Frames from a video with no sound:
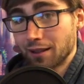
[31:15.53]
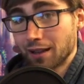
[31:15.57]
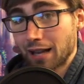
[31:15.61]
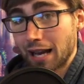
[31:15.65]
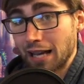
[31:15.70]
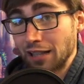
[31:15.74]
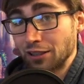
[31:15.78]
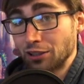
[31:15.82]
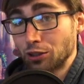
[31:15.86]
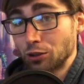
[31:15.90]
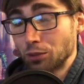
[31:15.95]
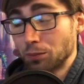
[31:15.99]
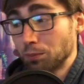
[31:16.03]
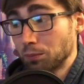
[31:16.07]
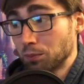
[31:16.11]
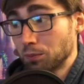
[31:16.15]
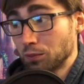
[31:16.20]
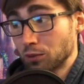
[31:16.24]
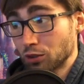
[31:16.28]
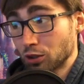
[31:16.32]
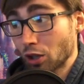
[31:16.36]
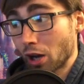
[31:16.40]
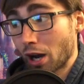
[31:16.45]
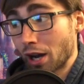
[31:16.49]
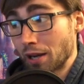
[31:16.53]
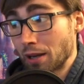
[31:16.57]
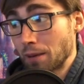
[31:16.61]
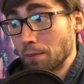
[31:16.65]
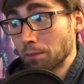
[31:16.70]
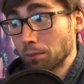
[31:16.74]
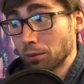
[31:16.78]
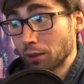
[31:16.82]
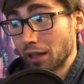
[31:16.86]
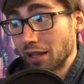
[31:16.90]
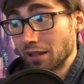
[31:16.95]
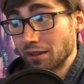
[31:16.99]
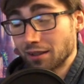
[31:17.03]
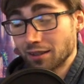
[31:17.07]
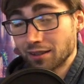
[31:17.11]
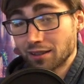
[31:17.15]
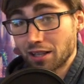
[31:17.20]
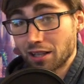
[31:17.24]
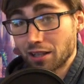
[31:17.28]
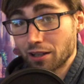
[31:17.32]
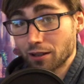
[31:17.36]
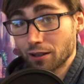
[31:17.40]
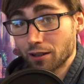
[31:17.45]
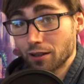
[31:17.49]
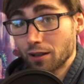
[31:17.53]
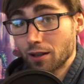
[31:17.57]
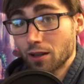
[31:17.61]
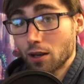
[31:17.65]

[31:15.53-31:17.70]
as you saw him play this here.